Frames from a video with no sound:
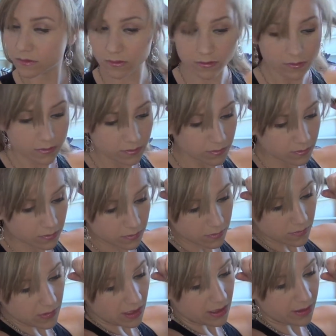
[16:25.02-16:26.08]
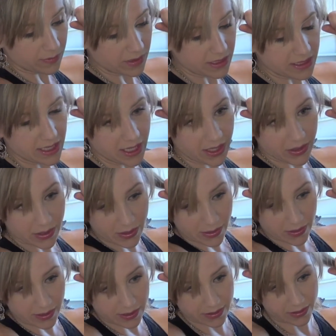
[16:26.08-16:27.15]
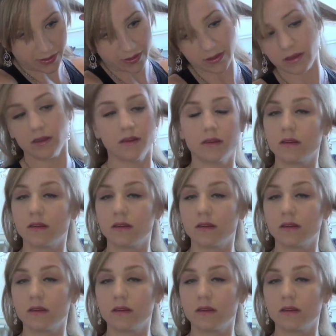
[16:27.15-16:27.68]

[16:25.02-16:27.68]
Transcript: and I'm going to take the curling tong